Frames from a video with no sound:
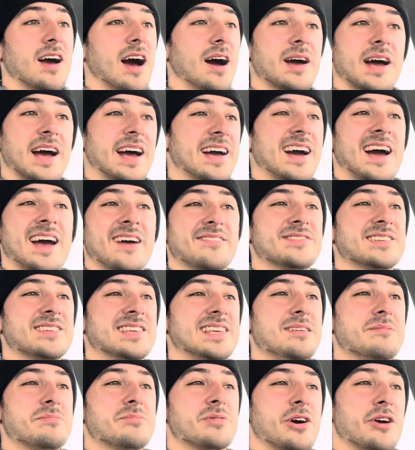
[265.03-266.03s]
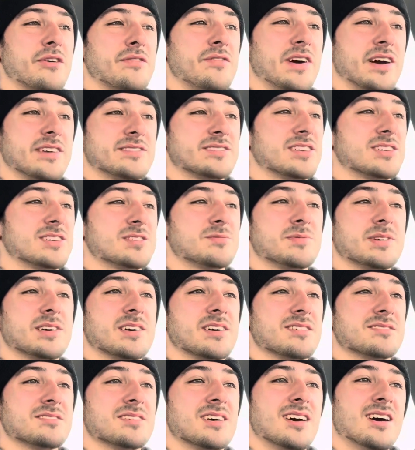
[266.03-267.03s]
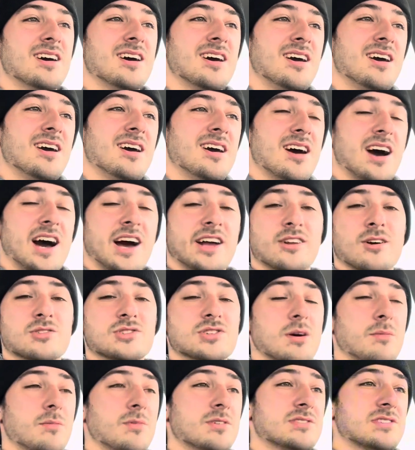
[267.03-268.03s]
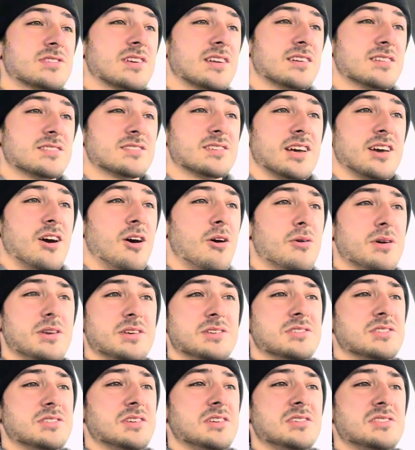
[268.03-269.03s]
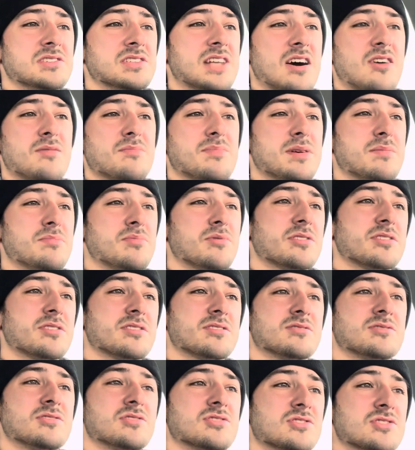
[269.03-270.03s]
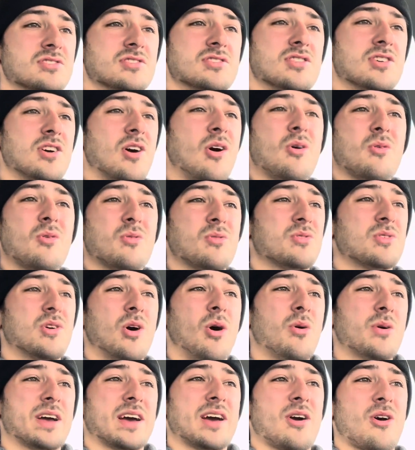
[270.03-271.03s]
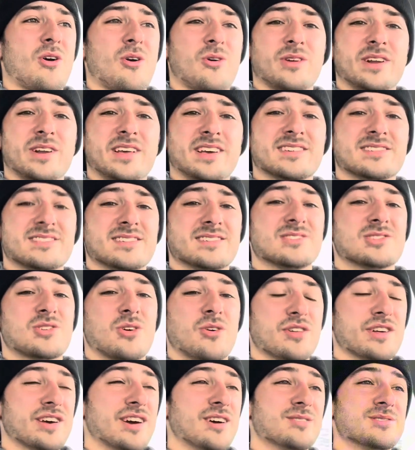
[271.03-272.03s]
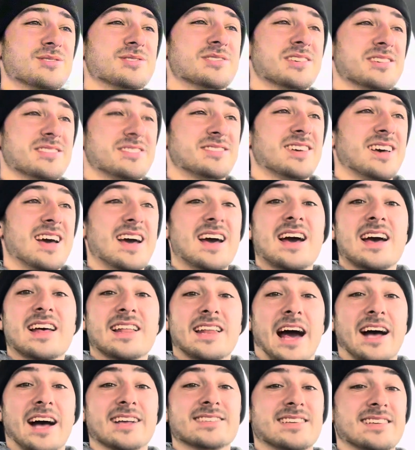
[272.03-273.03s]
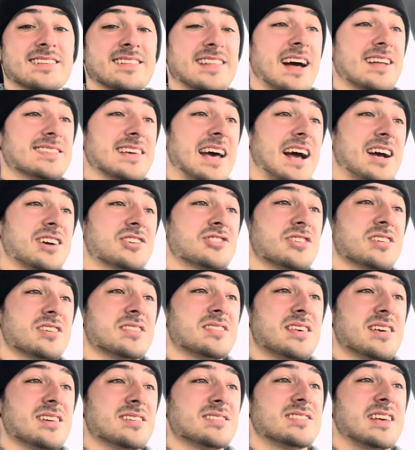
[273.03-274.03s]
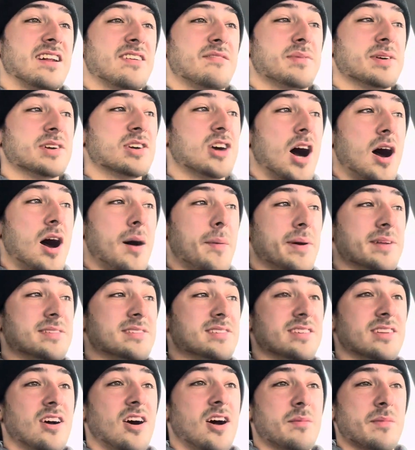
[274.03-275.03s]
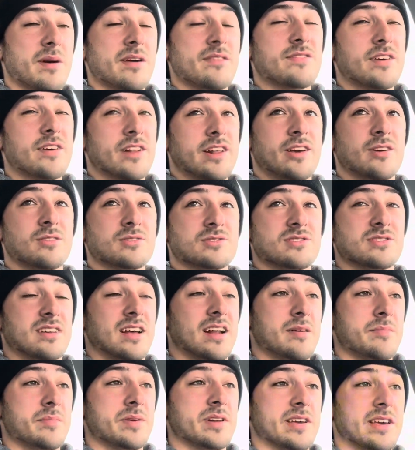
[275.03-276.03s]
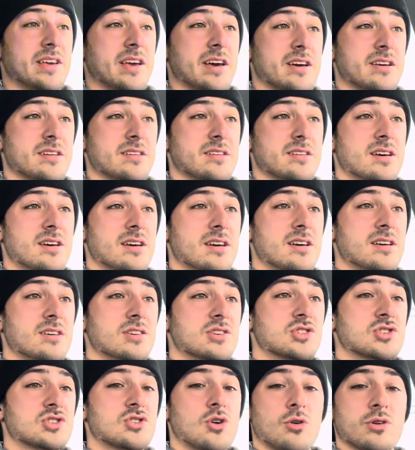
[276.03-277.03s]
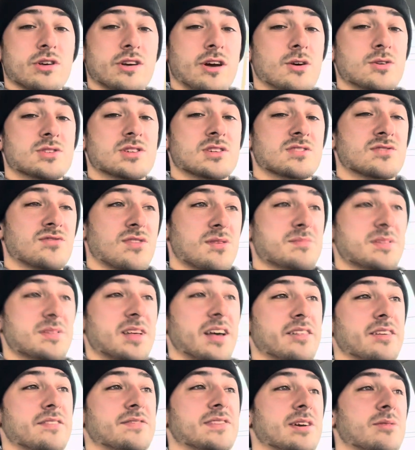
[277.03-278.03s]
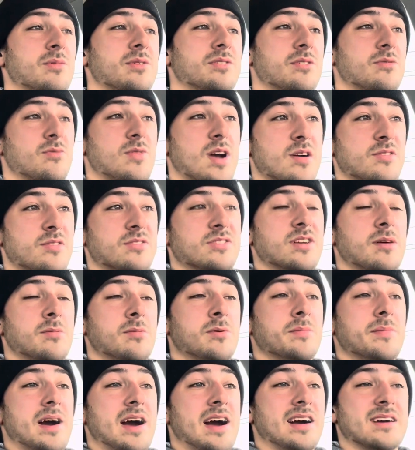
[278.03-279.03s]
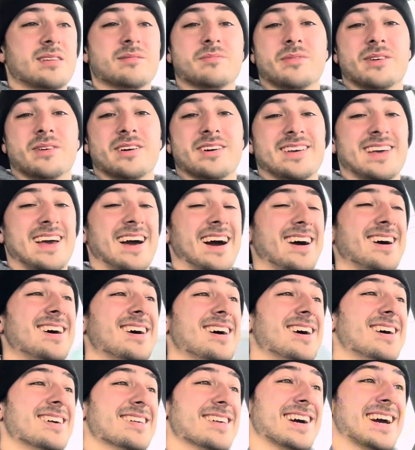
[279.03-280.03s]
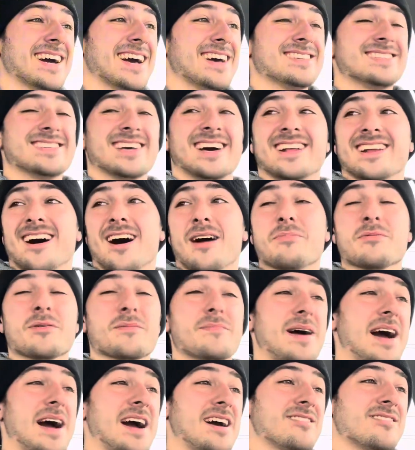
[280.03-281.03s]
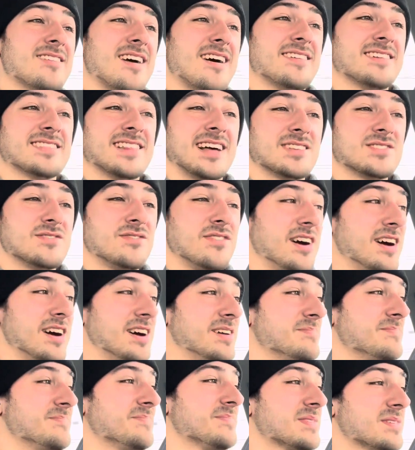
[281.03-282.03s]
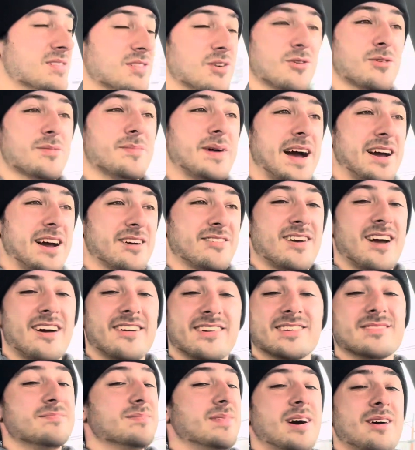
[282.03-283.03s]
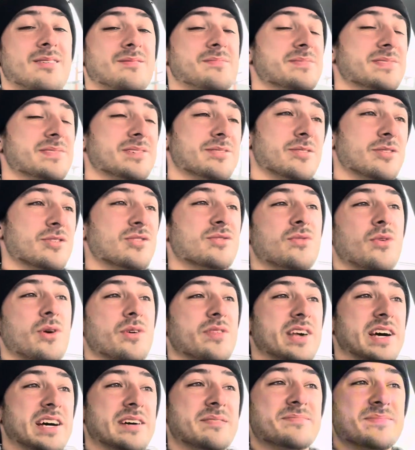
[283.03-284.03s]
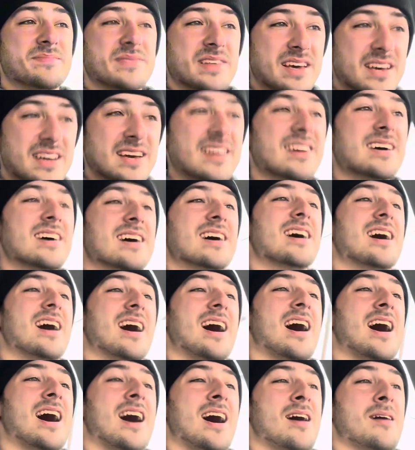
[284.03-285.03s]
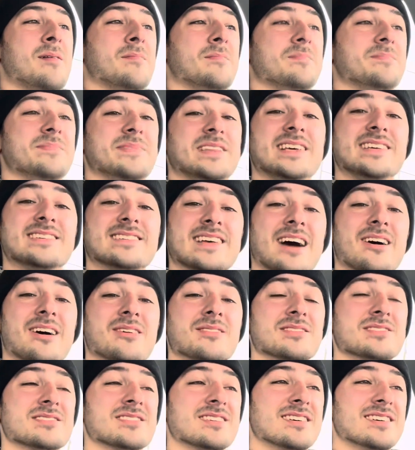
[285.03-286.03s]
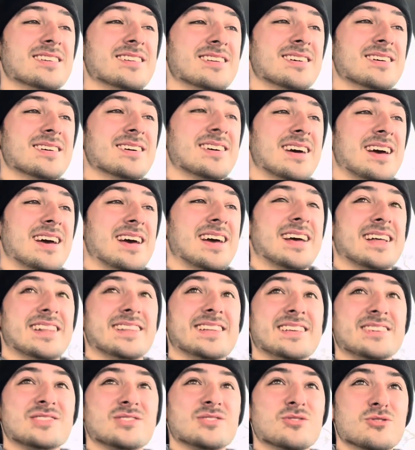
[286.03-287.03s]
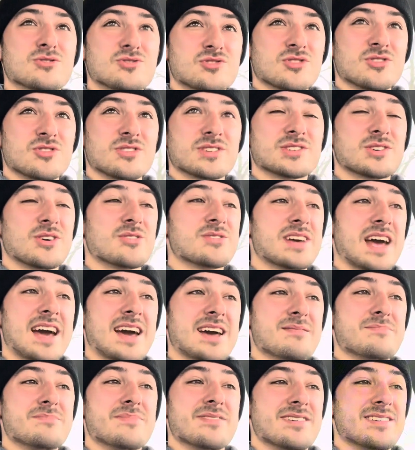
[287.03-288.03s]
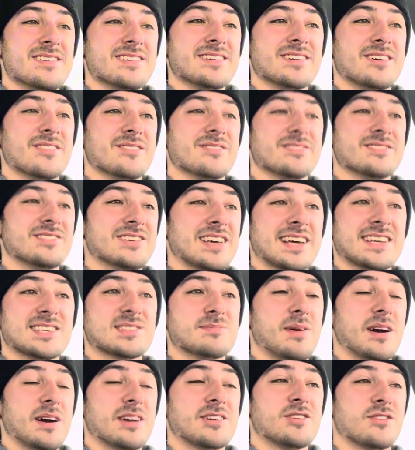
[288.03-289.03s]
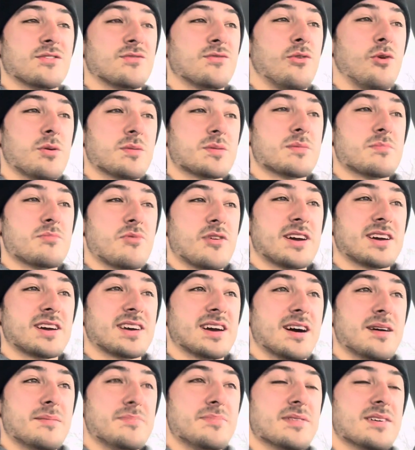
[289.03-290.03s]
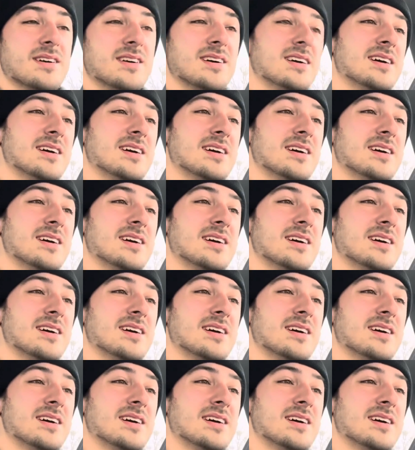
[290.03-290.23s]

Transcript: I have to keep clarifying this because I know someone's gonna say, oh, he's telling people to just go get hernias and scoliosis. That's actually things that have been commented on my videos, is that I'm gonna get scoliosis from deadlifting with a rounded upper back. But yeah, like I said, upper back rounding, that's fine. Lower back rounding, no, you want to avoid that. Knees out is good, knees neutral is okay, but you know, expect your form to break up.